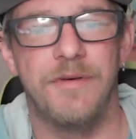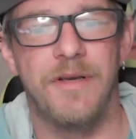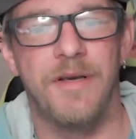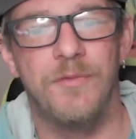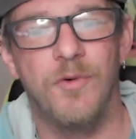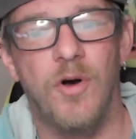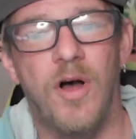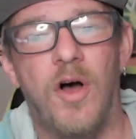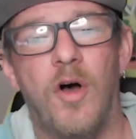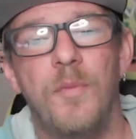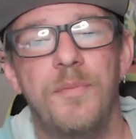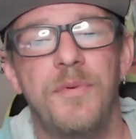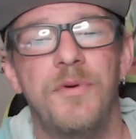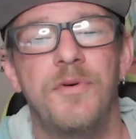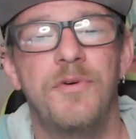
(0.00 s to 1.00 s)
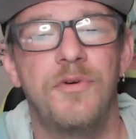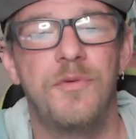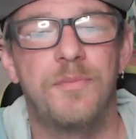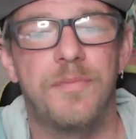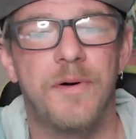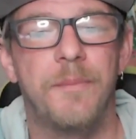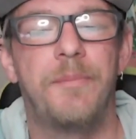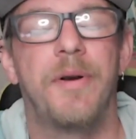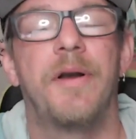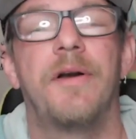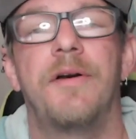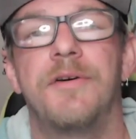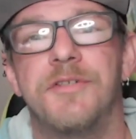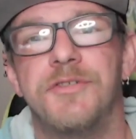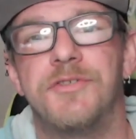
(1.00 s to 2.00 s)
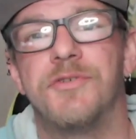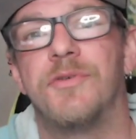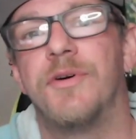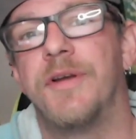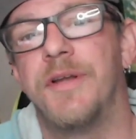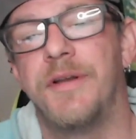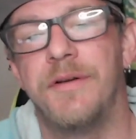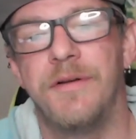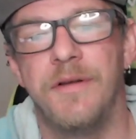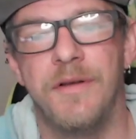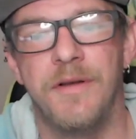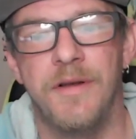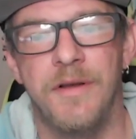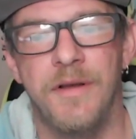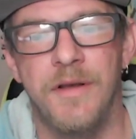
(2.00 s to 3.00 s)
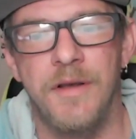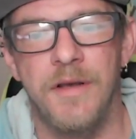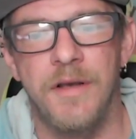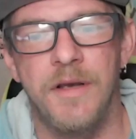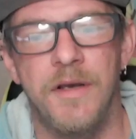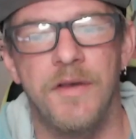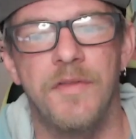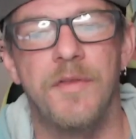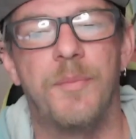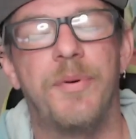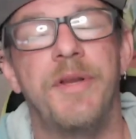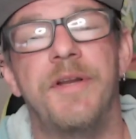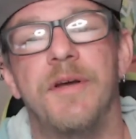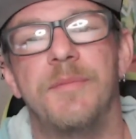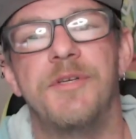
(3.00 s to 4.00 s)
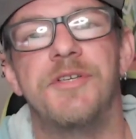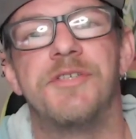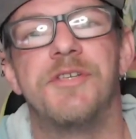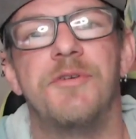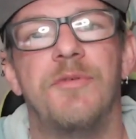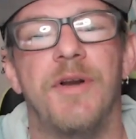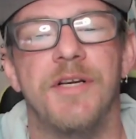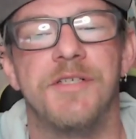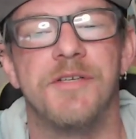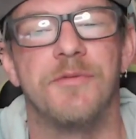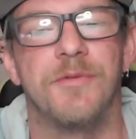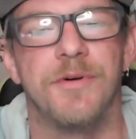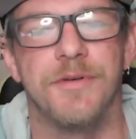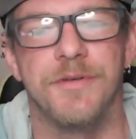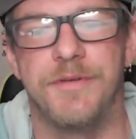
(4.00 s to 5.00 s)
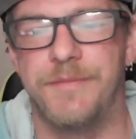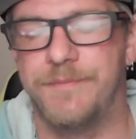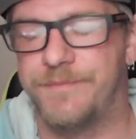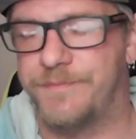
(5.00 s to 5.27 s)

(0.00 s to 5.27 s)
and will help you prepare to join the PWC racing world.